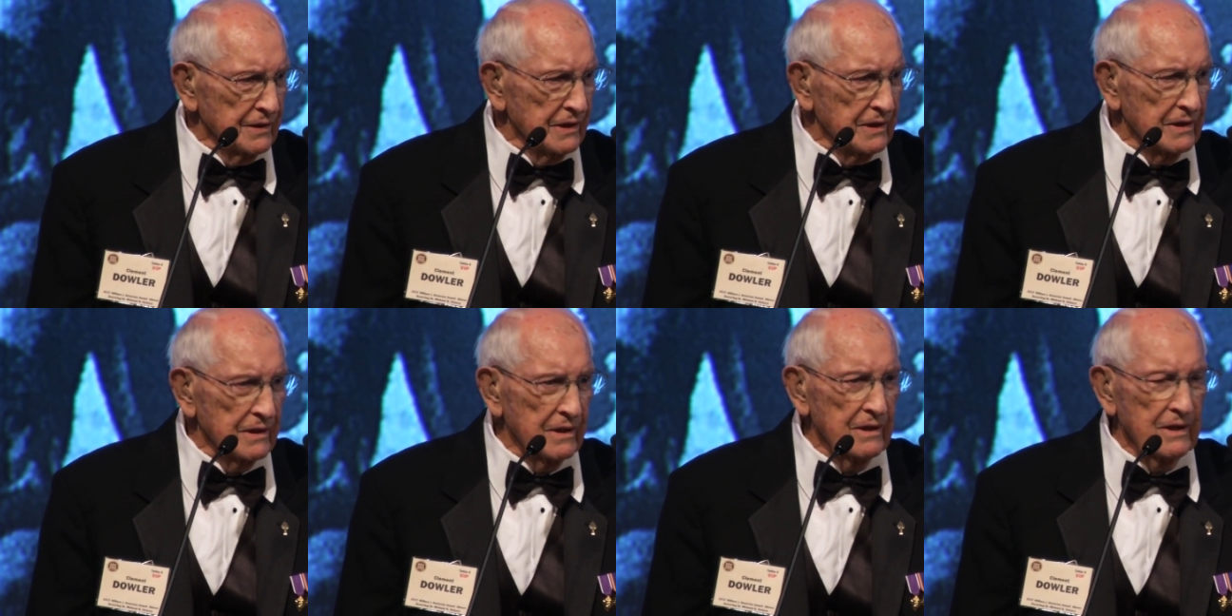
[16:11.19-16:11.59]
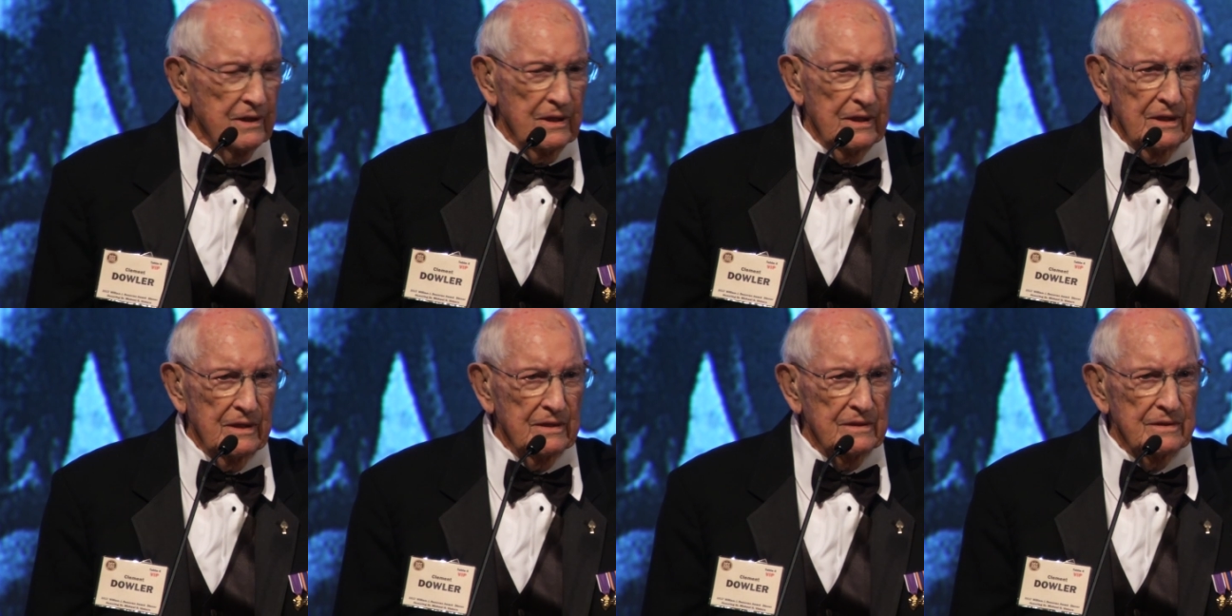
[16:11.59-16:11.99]
there's
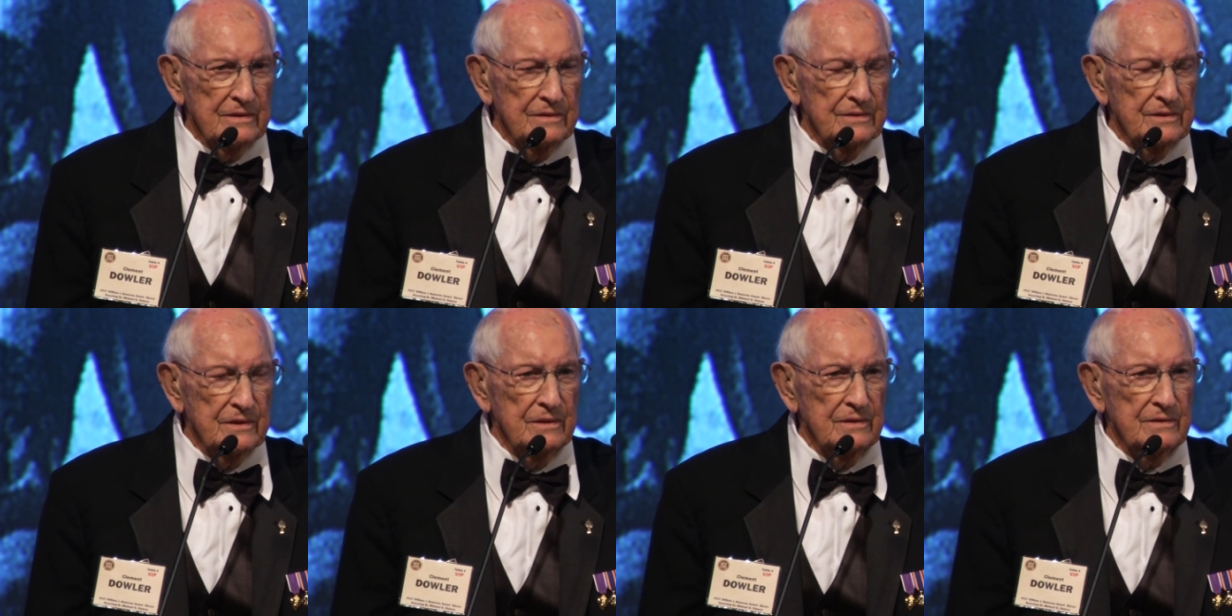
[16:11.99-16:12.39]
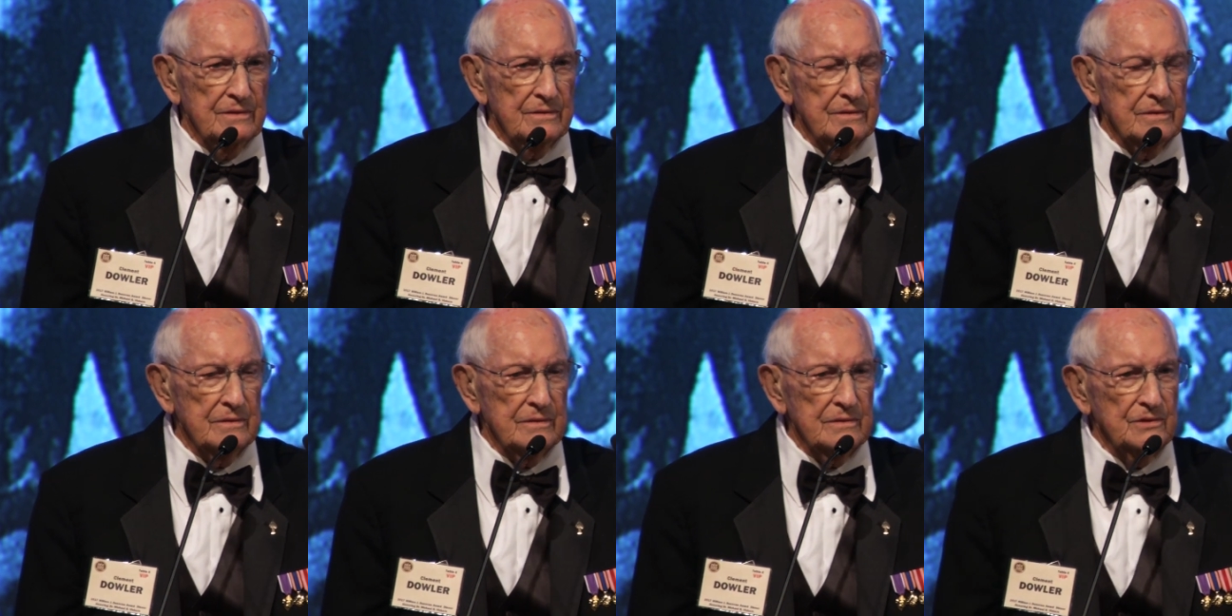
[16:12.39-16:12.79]

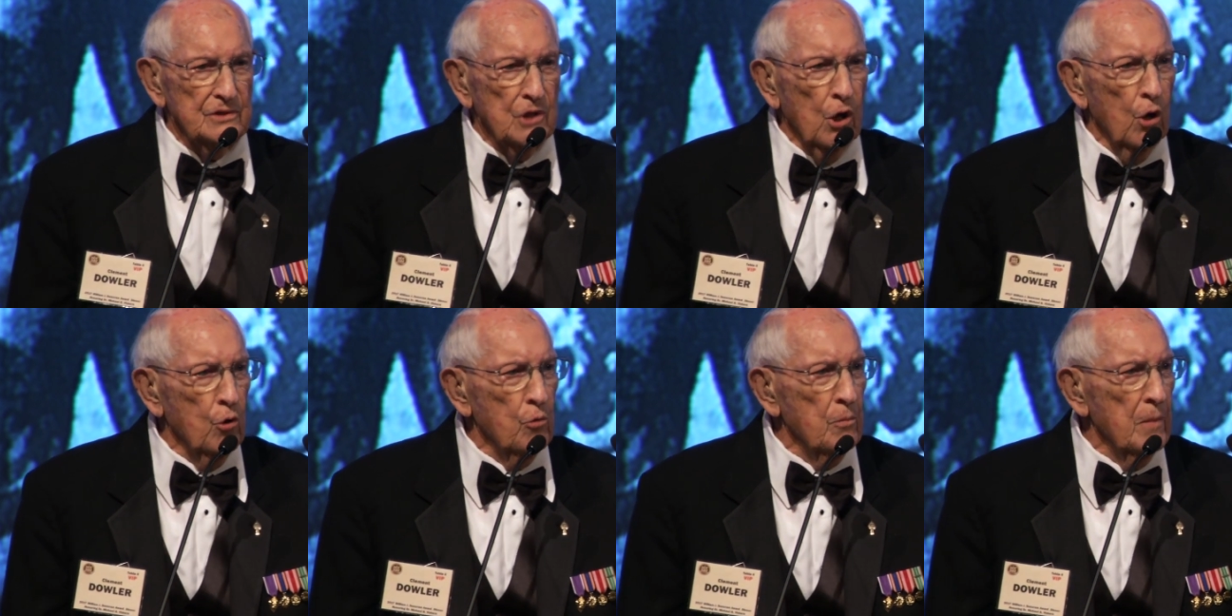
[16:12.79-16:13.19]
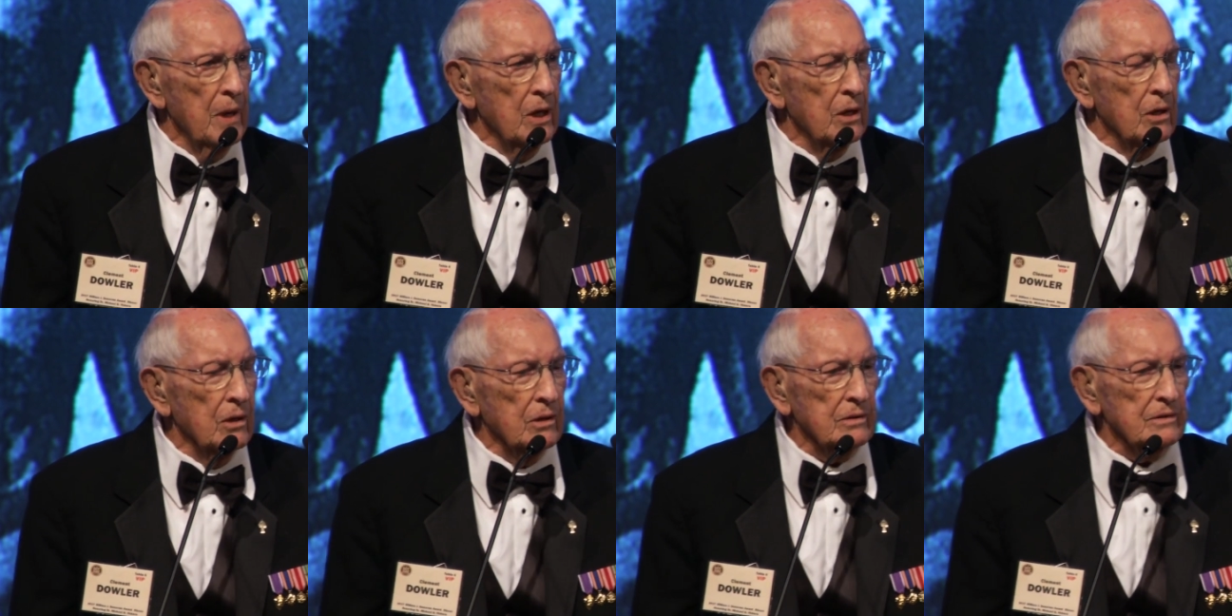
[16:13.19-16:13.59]
no
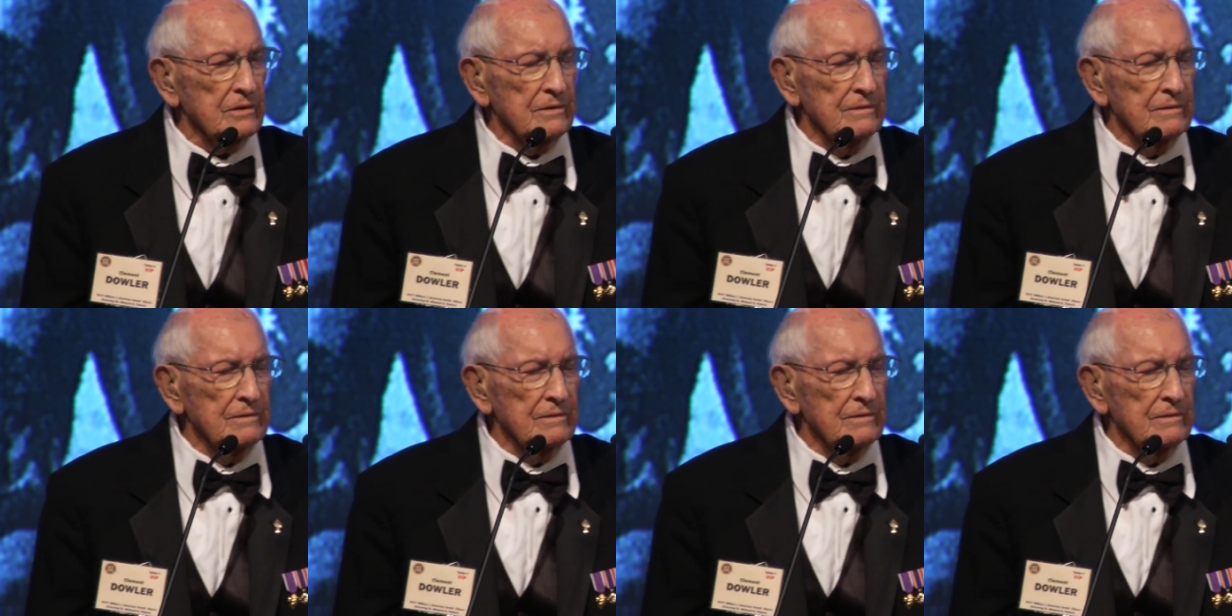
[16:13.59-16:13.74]
milk.